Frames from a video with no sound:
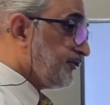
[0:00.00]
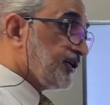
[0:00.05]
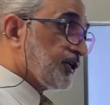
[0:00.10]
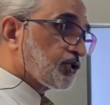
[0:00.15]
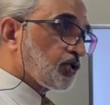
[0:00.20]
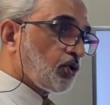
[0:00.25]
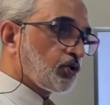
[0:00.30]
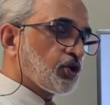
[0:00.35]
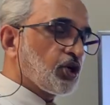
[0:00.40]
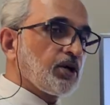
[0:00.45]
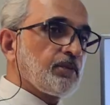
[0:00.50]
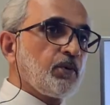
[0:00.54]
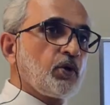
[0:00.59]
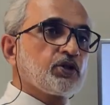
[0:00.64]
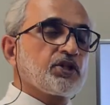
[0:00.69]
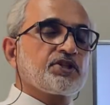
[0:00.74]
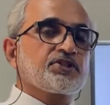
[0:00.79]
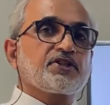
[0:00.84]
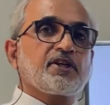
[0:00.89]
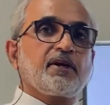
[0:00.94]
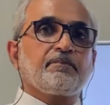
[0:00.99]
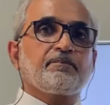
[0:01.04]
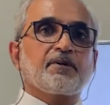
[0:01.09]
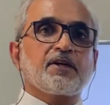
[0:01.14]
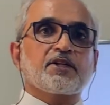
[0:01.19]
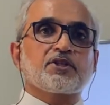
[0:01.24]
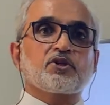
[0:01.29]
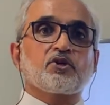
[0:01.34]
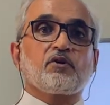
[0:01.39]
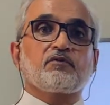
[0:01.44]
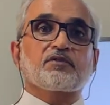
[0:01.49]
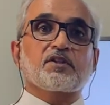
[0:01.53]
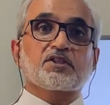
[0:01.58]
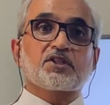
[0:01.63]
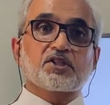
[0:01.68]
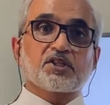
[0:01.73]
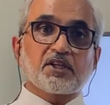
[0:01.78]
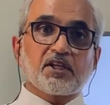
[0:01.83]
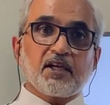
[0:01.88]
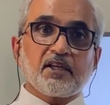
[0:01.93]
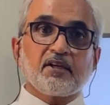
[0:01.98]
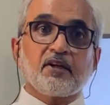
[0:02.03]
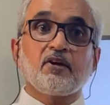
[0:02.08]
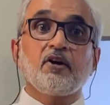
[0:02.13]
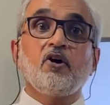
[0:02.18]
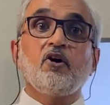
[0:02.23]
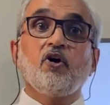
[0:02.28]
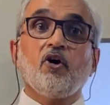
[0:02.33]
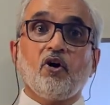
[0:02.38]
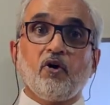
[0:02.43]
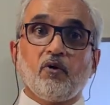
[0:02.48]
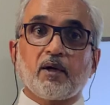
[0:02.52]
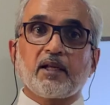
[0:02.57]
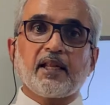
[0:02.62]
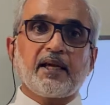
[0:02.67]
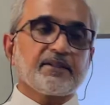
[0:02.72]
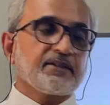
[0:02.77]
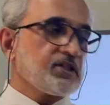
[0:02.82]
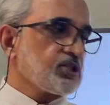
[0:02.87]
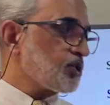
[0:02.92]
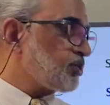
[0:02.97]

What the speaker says: we are talking about the temperature of the skin overlying the